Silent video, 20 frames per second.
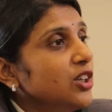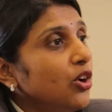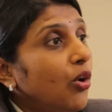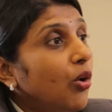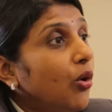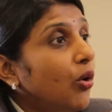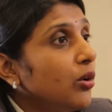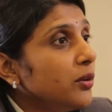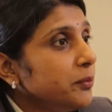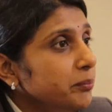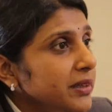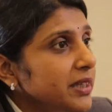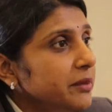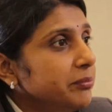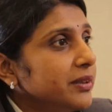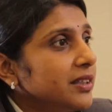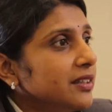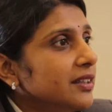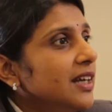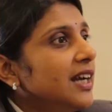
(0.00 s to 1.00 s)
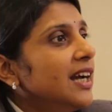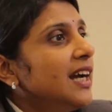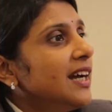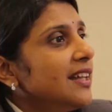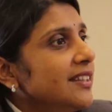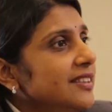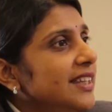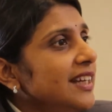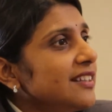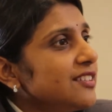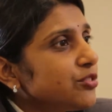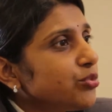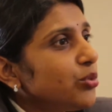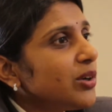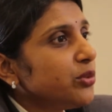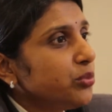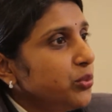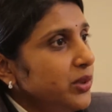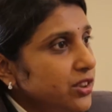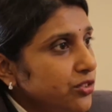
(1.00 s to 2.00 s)
in all people. That's
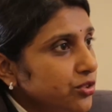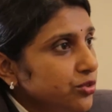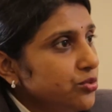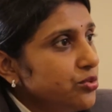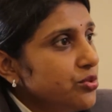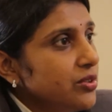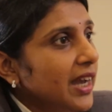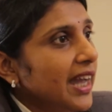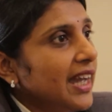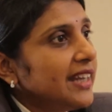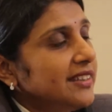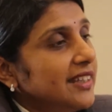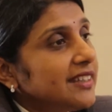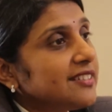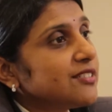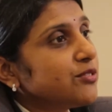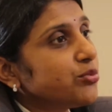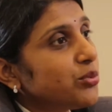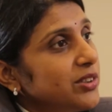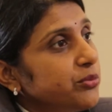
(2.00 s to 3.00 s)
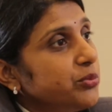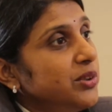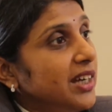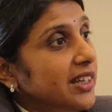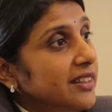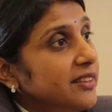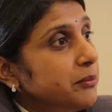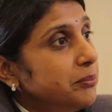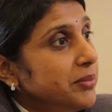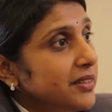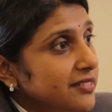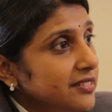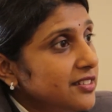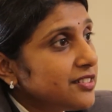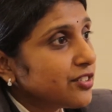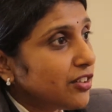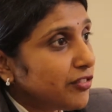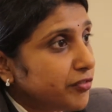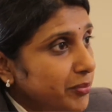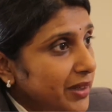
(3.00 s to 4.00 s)
what we do, and that's what we are in the
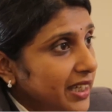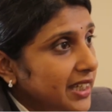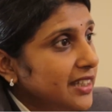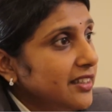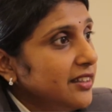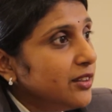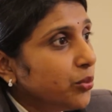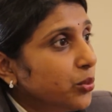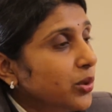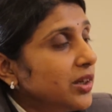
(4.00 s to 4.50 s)
business of, making the